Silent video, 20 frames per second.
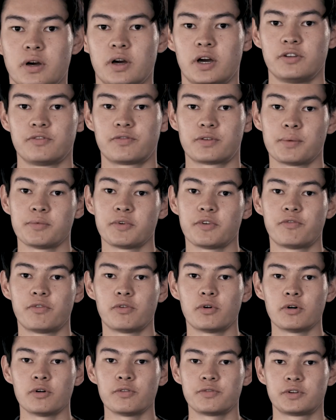And from the
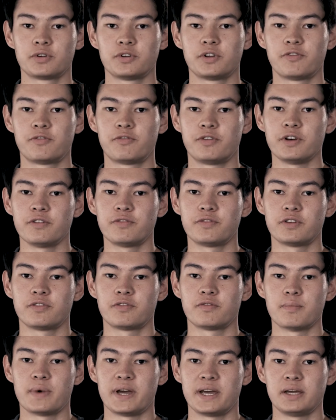4th to the 5th
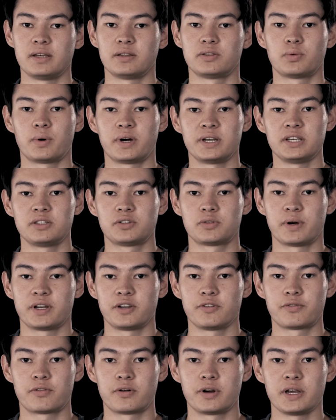of May
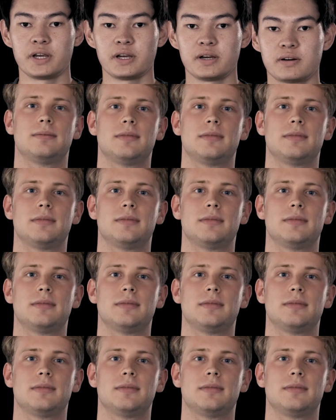2023.